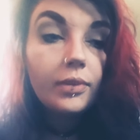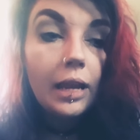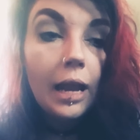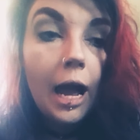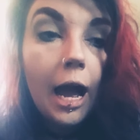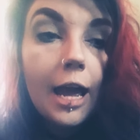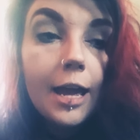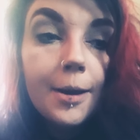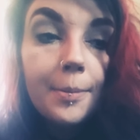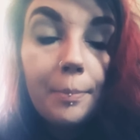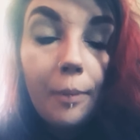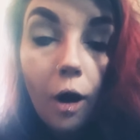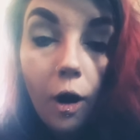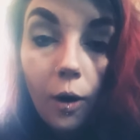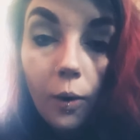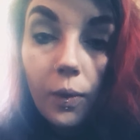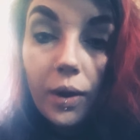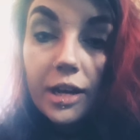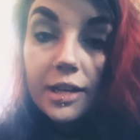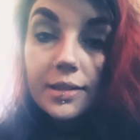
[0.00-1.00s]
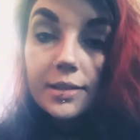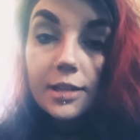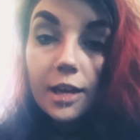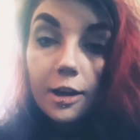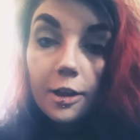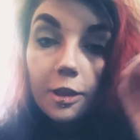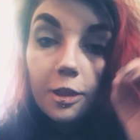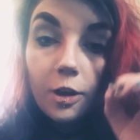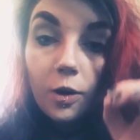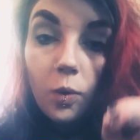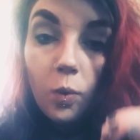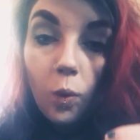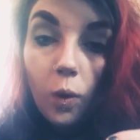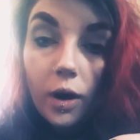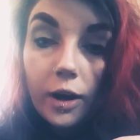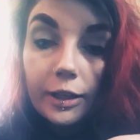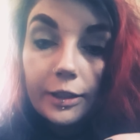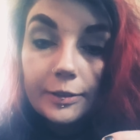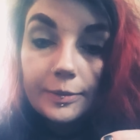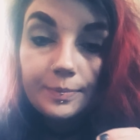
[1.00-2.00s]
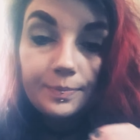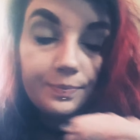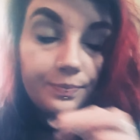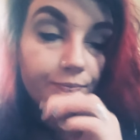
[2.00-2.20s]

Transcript: I am always the one